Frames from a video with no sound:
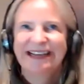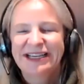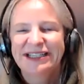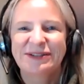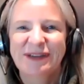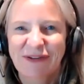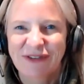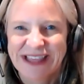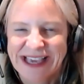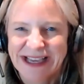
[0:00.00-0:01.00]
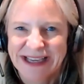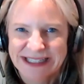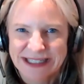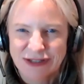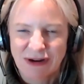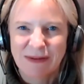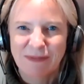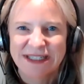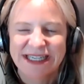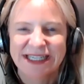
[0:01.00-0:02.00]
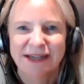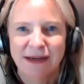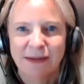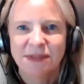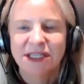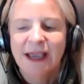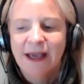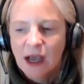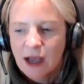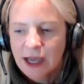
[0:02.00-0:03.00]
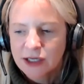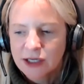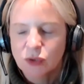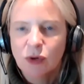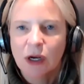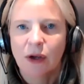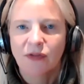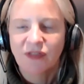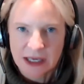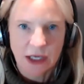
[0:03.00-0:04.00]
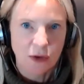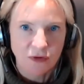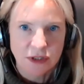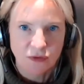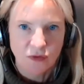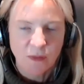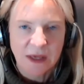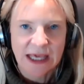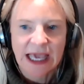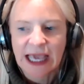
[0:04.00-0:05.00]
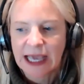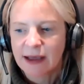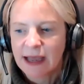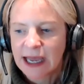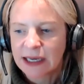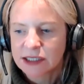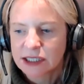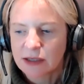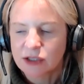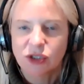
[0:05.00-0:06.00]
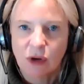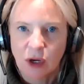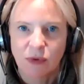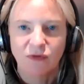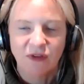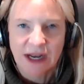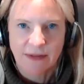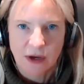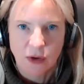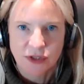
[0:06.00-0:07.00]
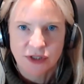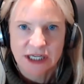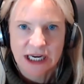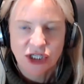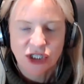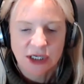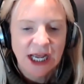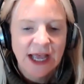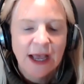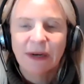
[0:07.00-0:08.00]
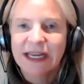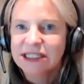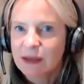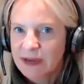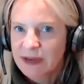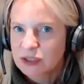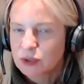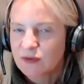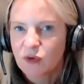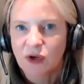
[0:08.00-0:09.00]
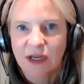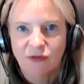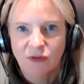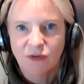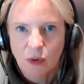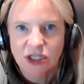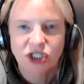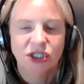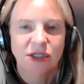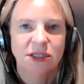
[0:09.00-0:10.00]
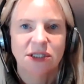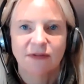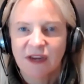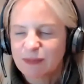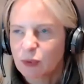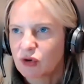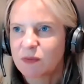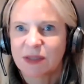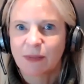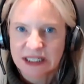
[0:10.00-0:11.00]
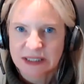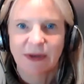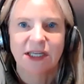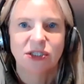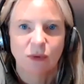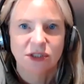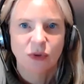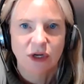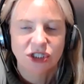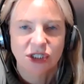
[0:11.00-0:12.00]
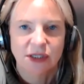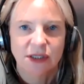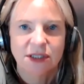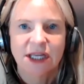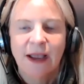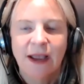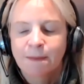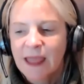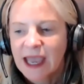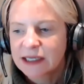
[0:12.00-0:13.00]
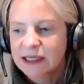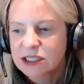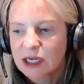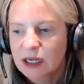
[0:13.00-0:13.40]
doing everything can get extremely busy at times. I do thank you, first of all, for being here, and I do hope you'll fill out that consultation. Please come back to us if you've got any further questions. The Facebook group is the best place to ask questions. And